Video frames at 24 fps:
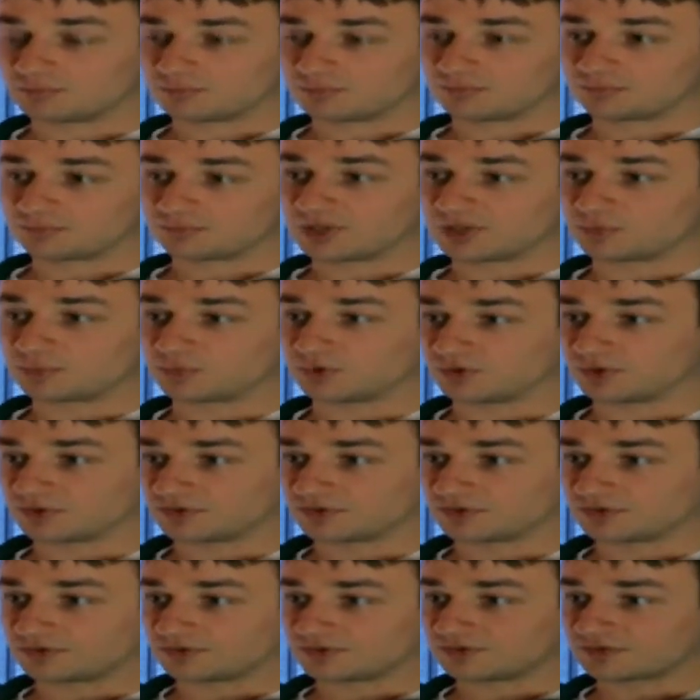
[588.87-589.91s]
people in
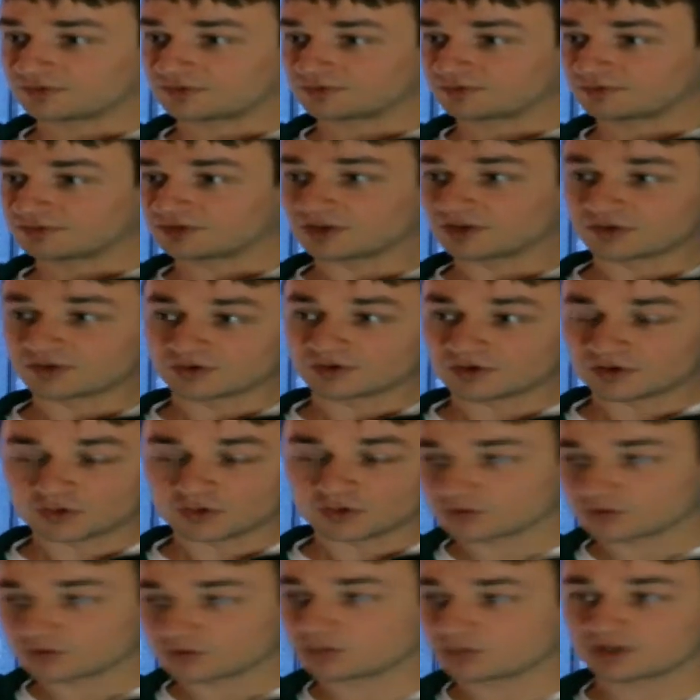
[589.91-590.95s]
southern and
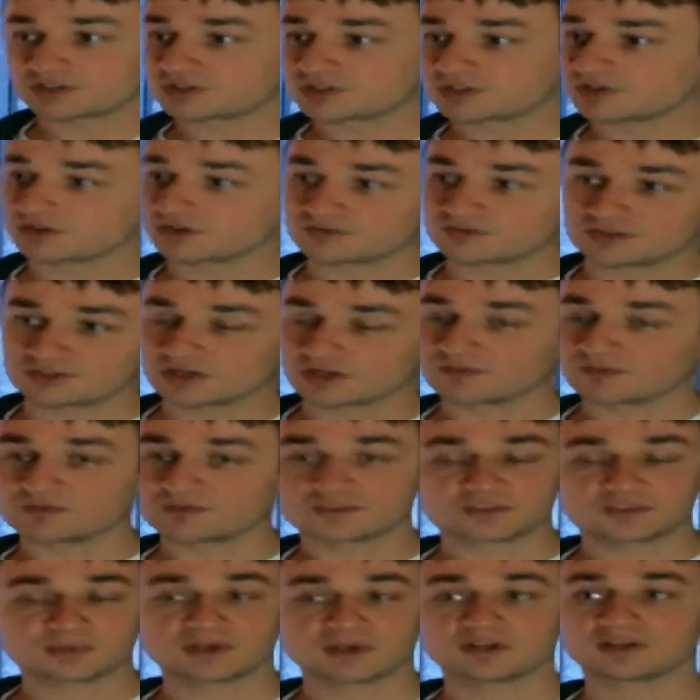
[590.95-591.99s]
northern parts of countries often
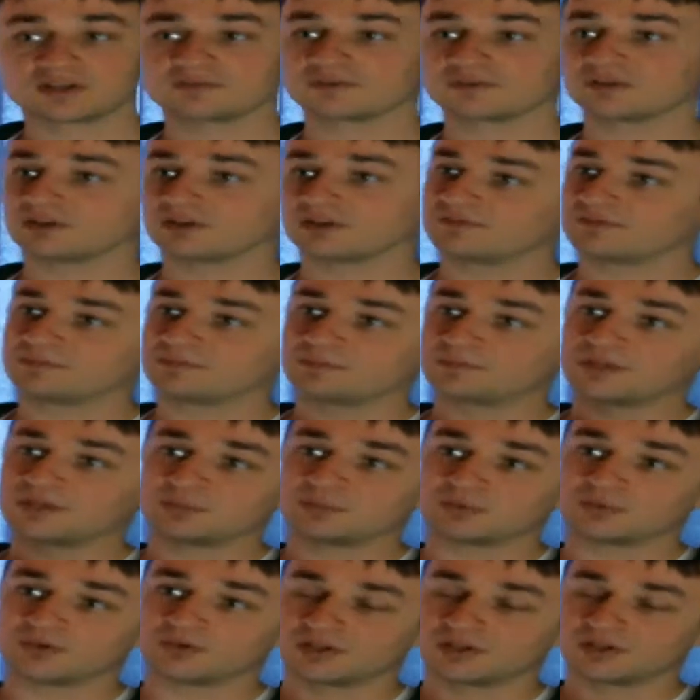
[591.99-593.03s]
speak differently.
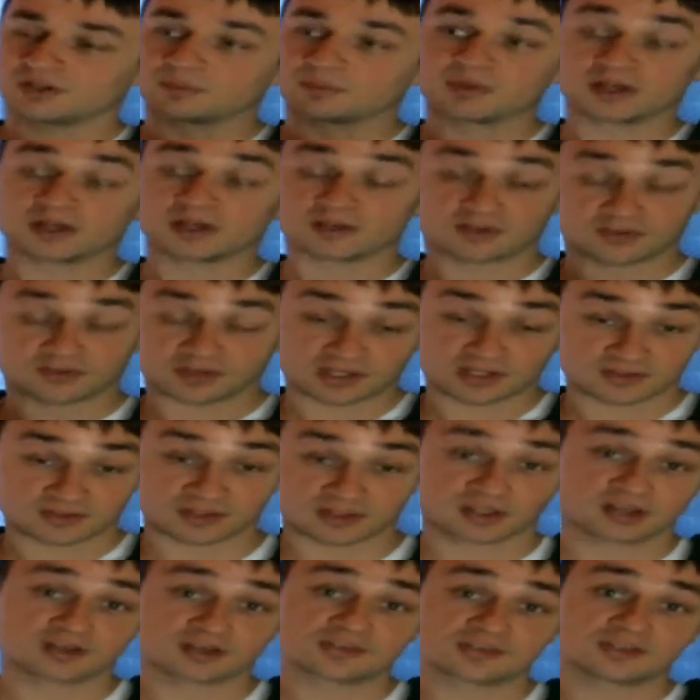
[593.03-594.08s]
People depending on the size of the
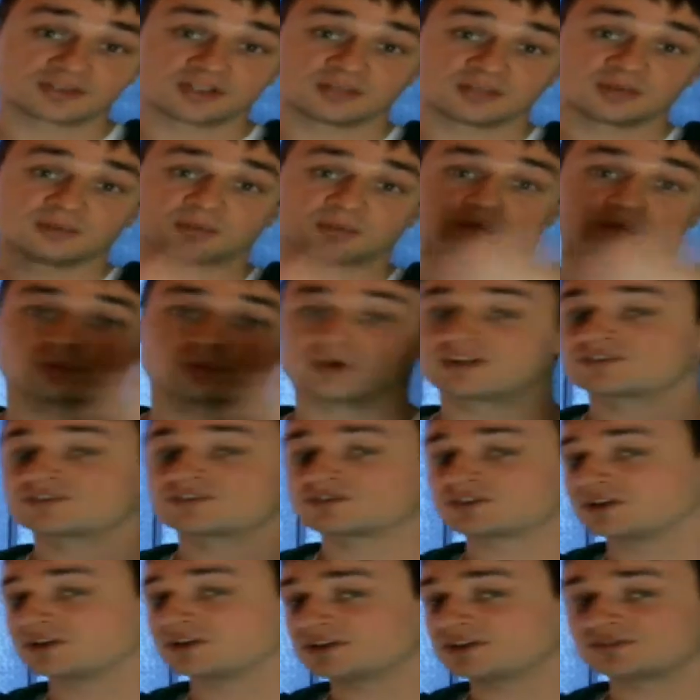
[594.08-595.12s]
country, people in
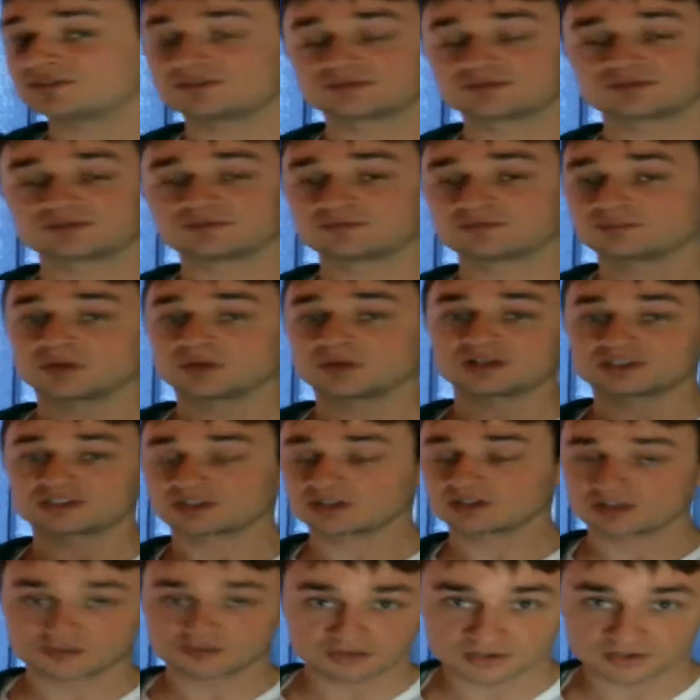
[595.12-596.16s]
western, eastern parts of
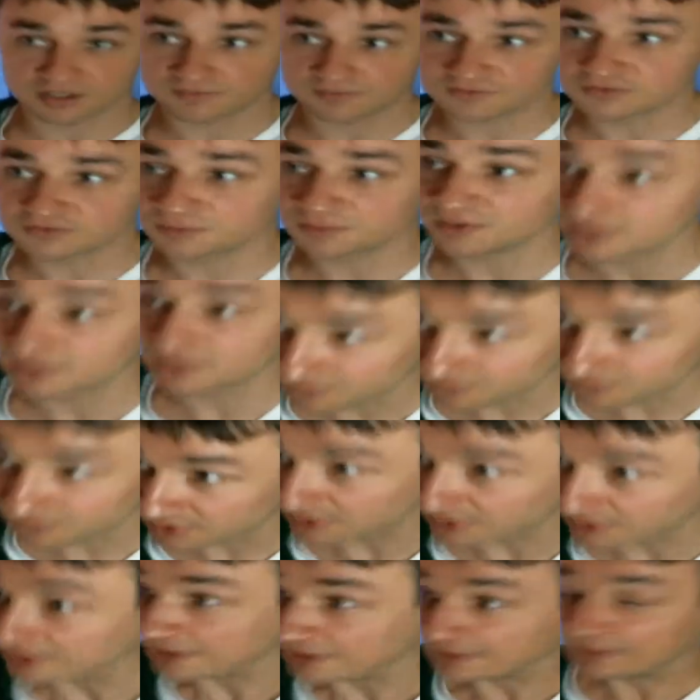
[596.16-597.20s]
countries often speak different.
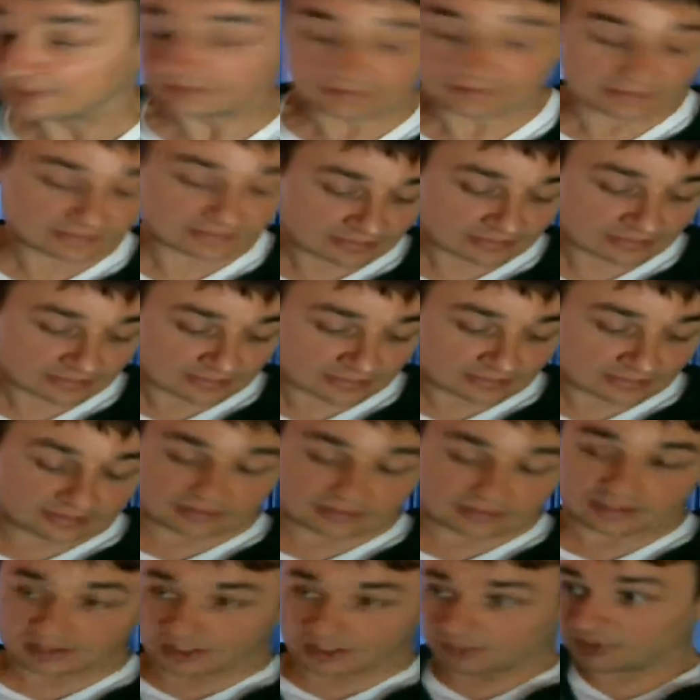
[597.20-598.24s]

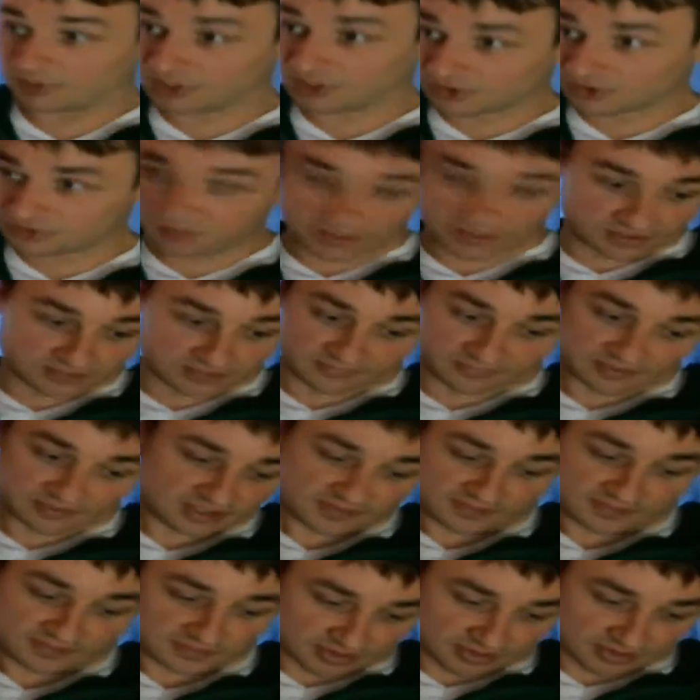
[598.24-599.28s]
In the middle speak different.
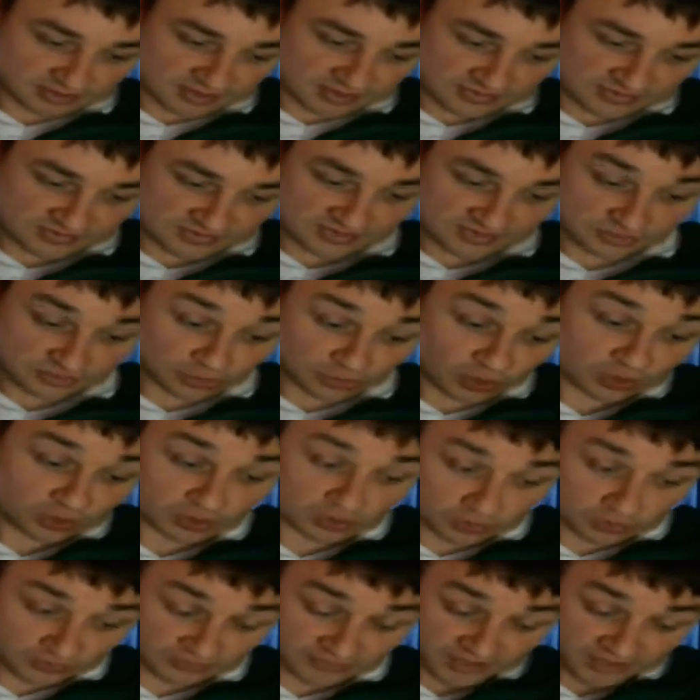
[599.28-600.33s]
It's just local.
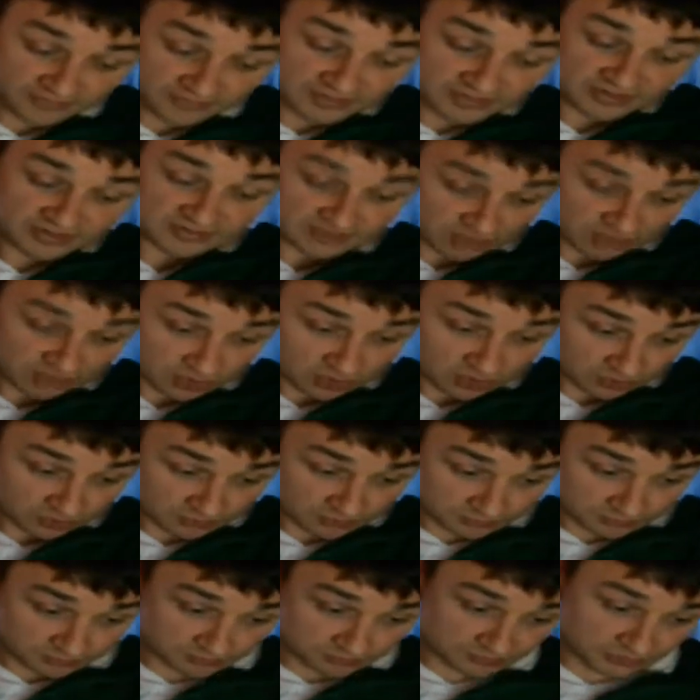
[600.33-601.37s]
It's very, very local.
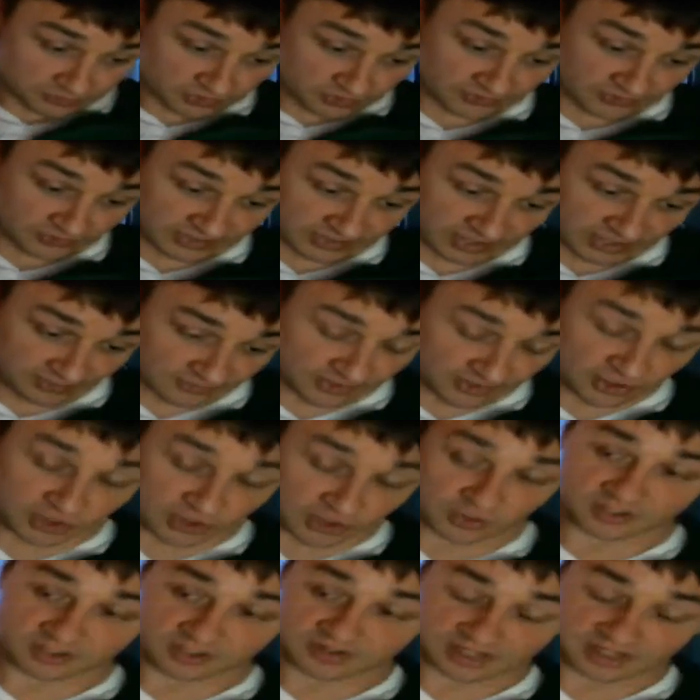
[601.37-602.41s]
So the sounds that are
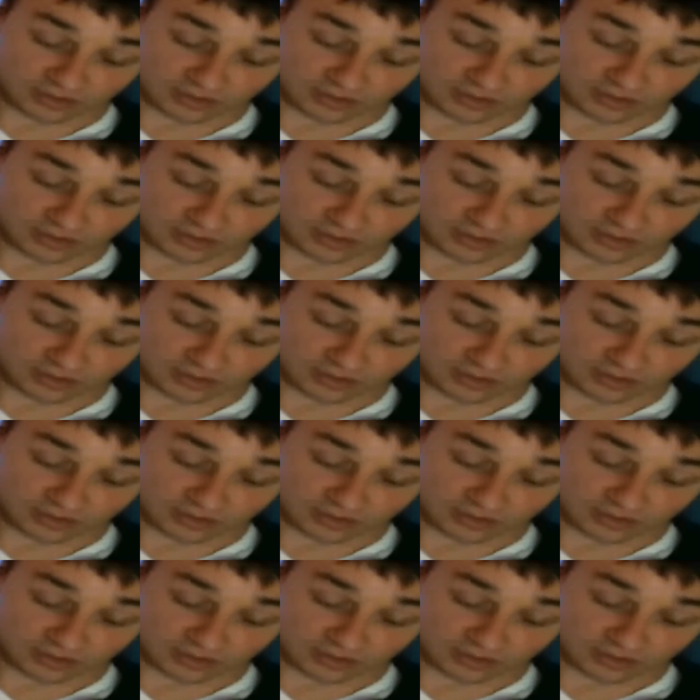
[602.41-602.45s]
unique to that